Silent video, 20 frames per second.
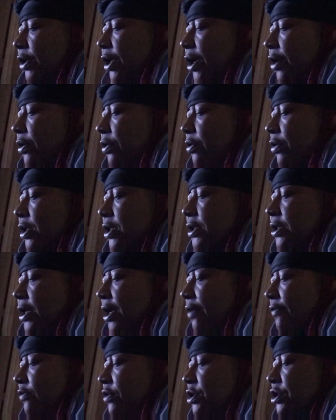gave her a
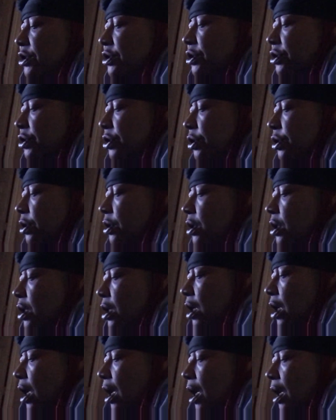devilish look
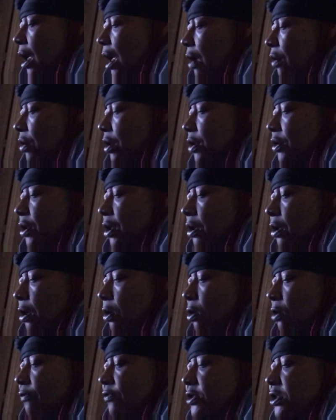out of the
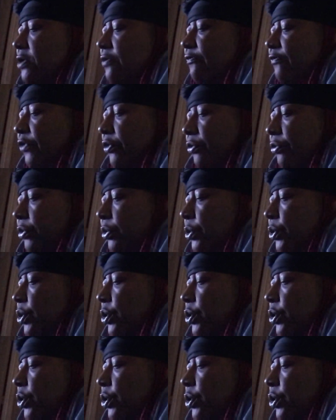office of you.